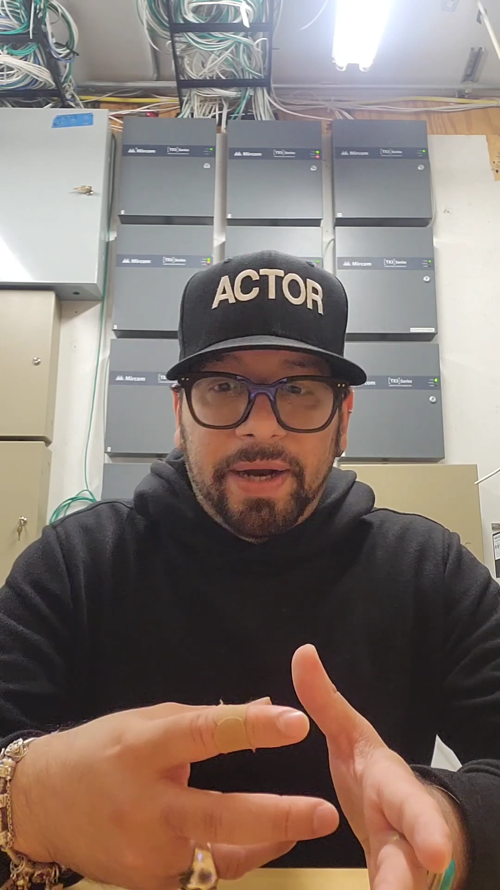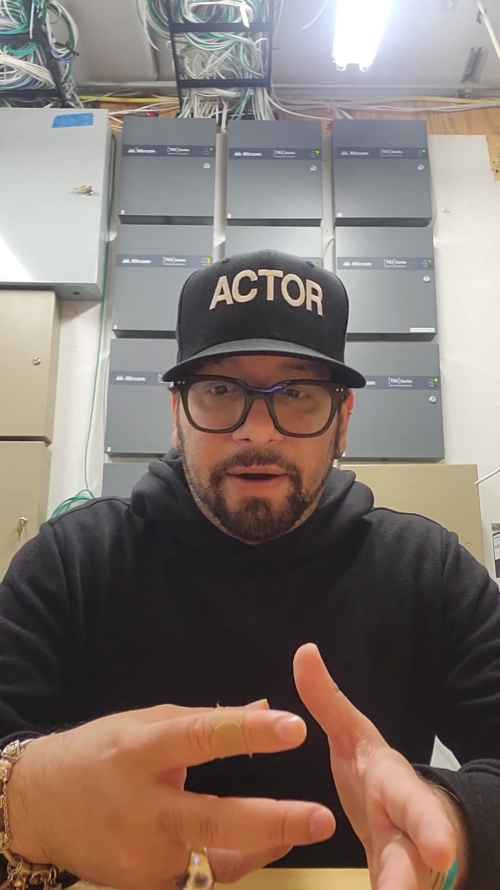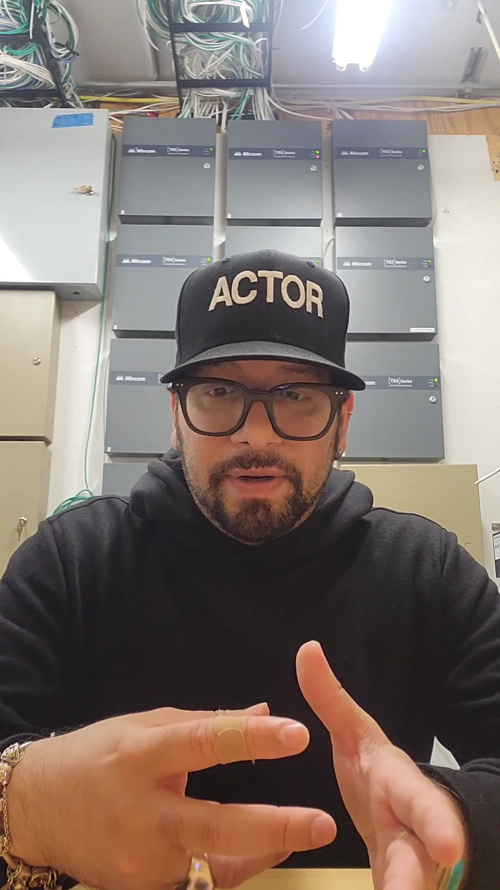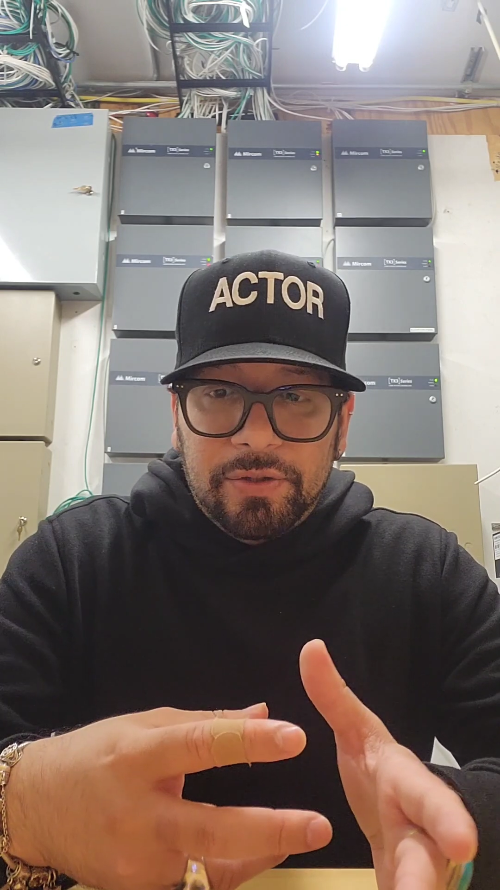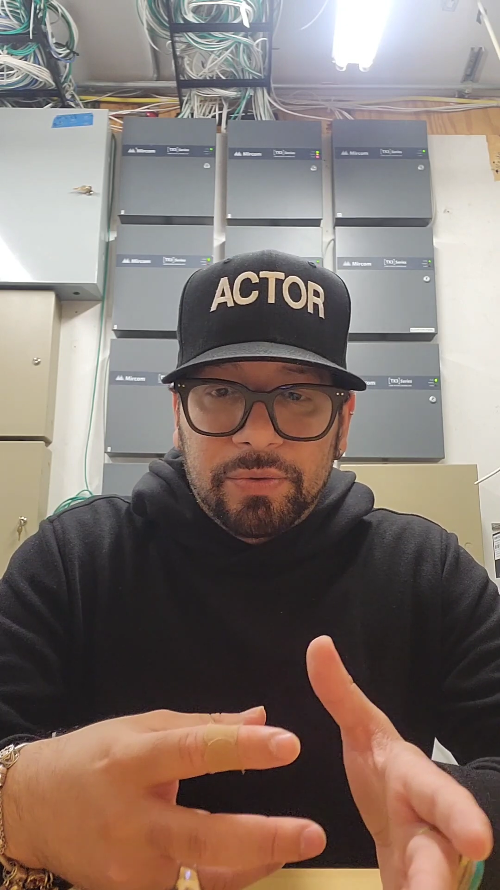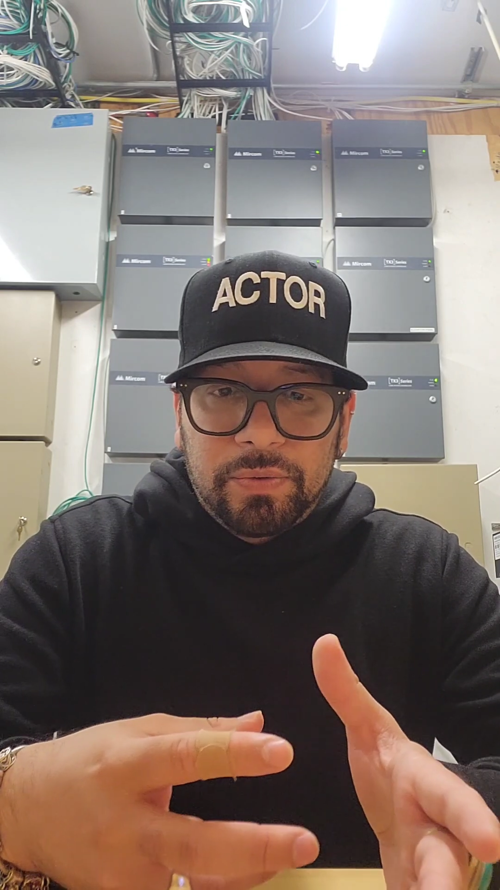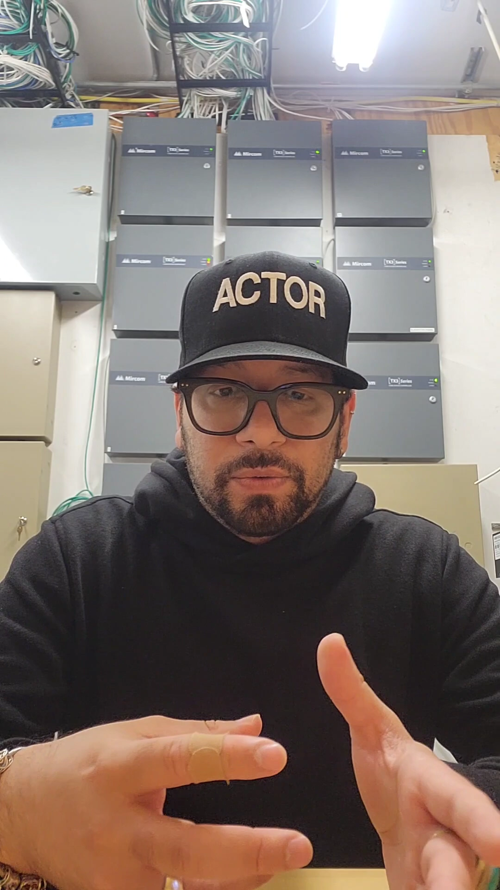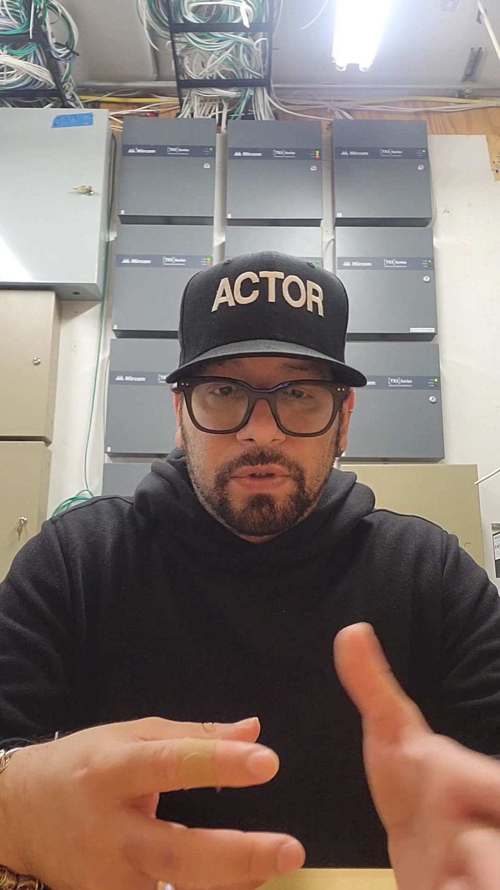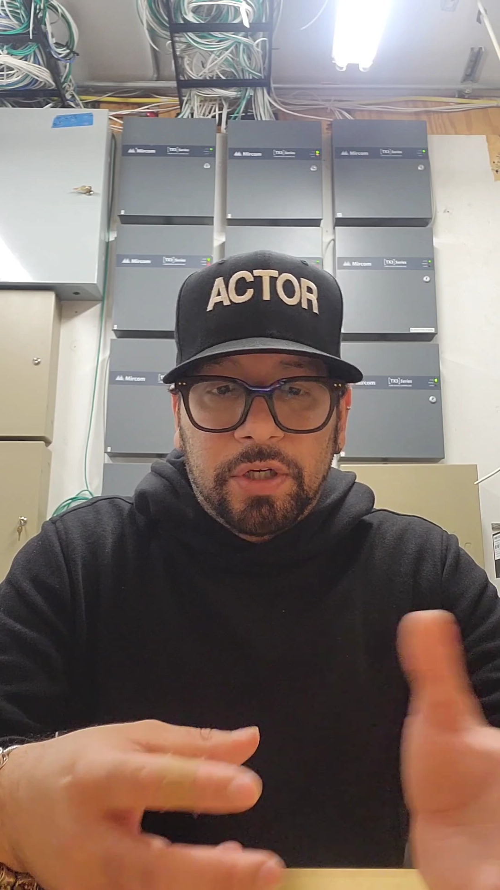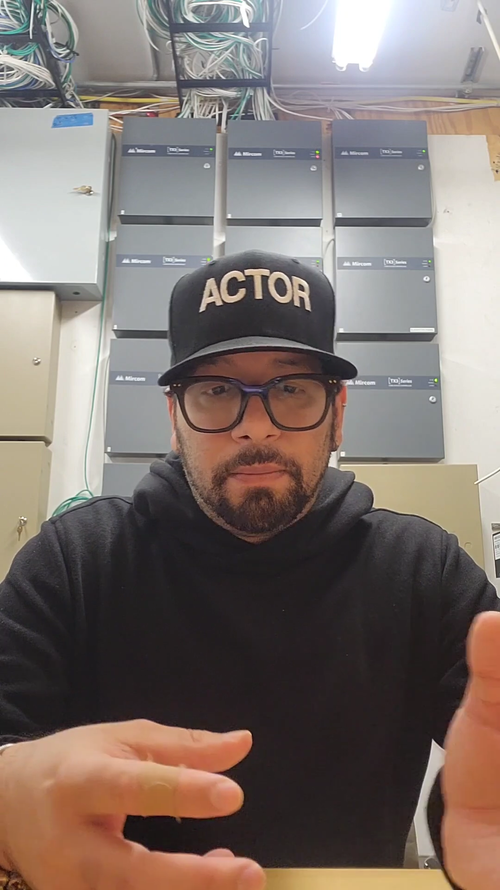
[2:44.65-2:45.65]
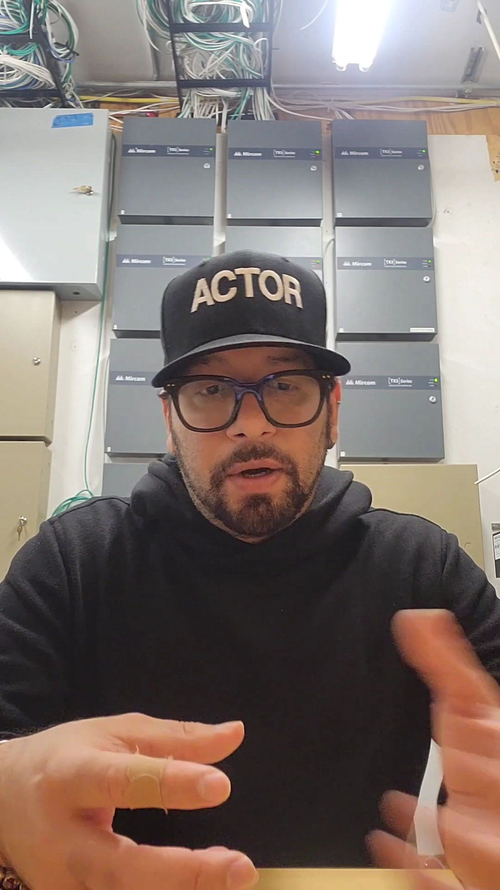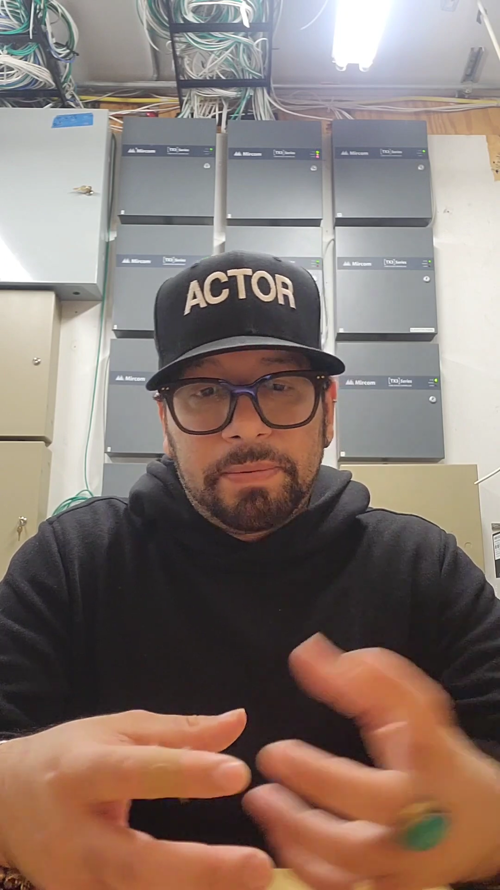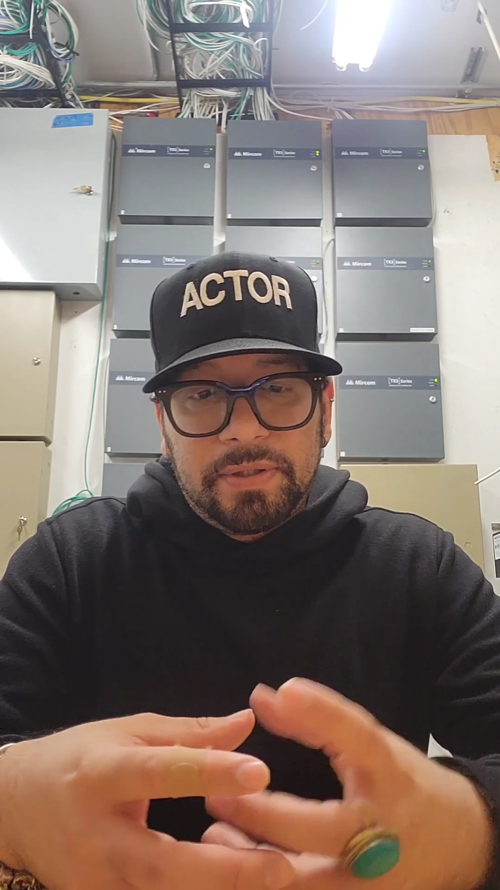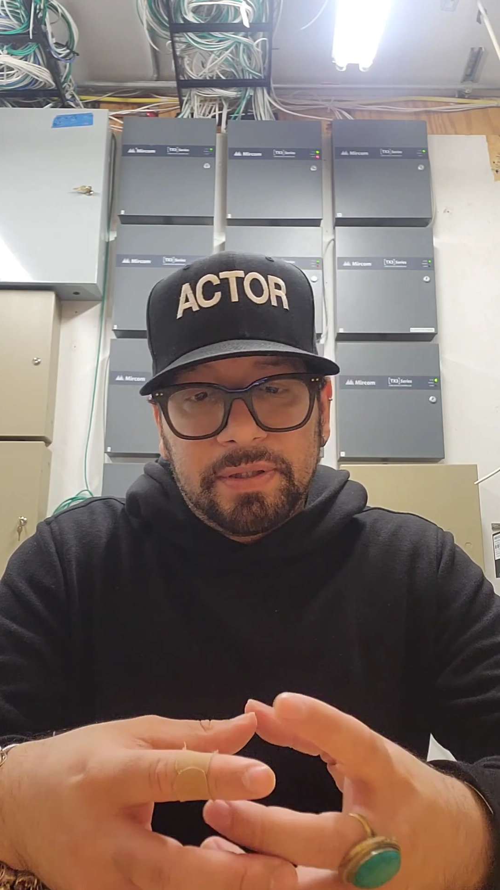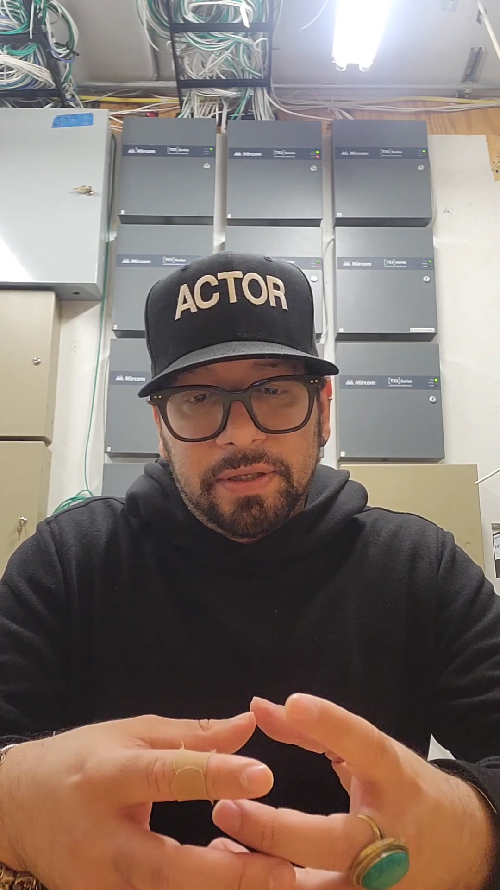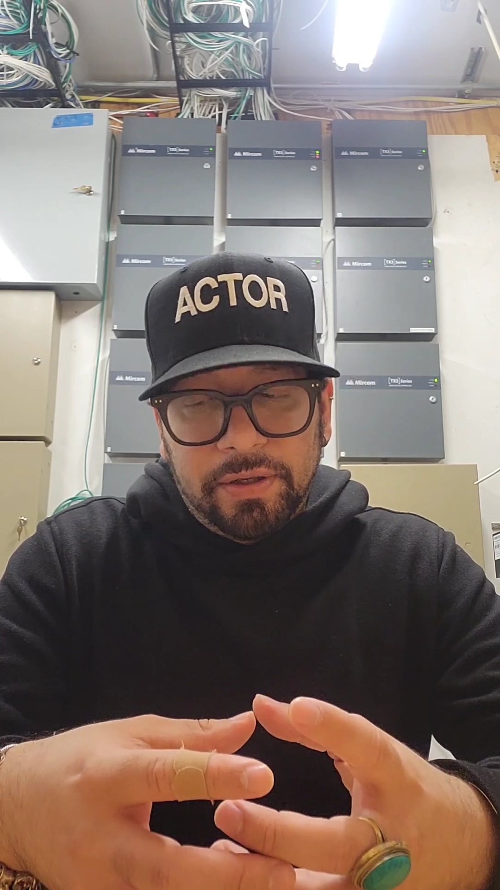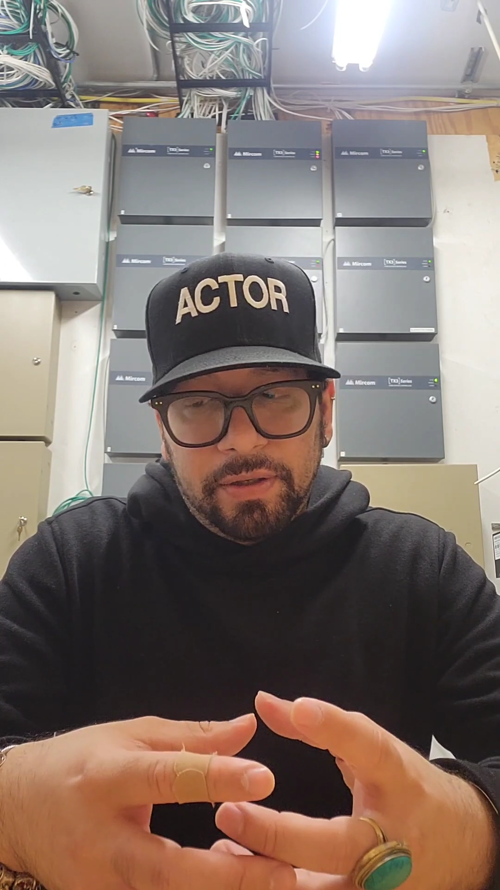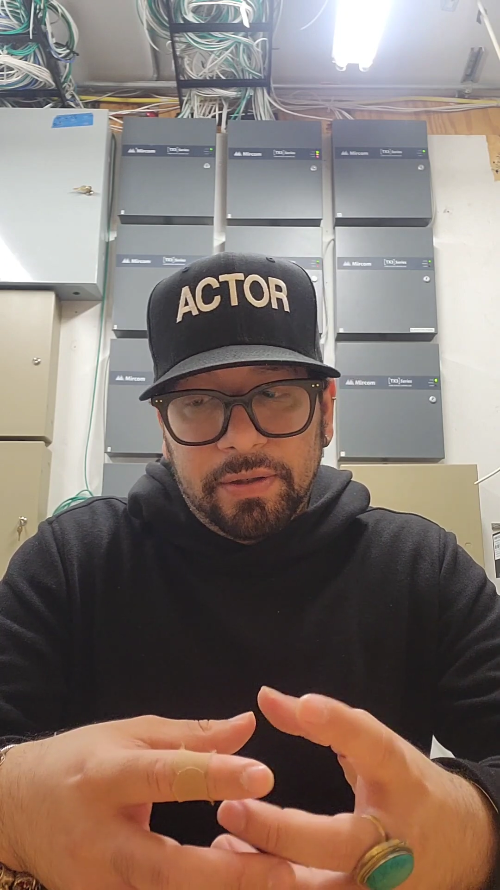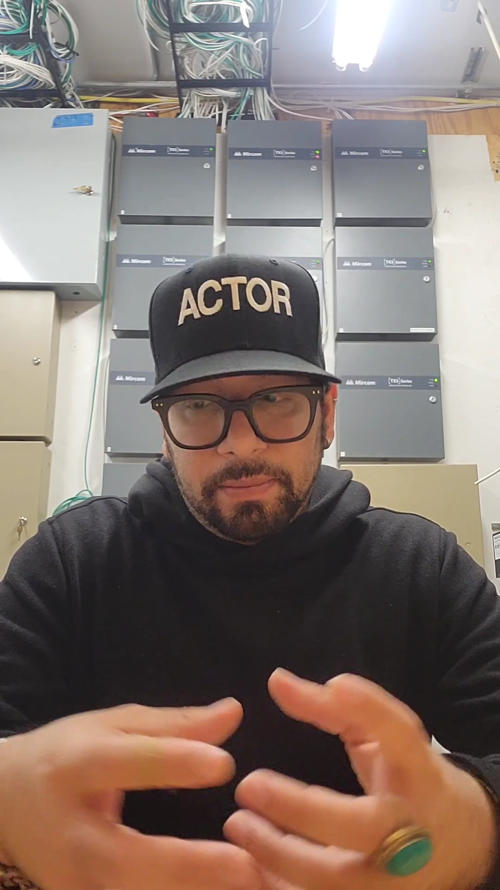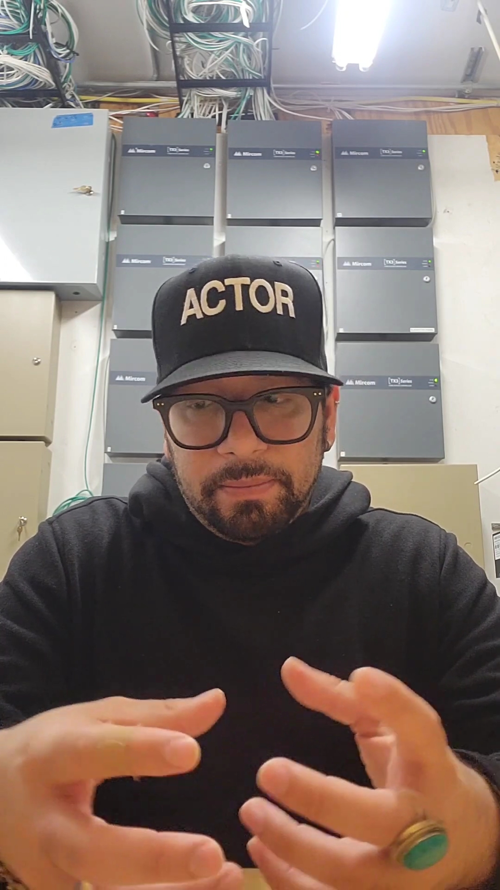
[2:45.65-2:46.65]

parents who come up to her,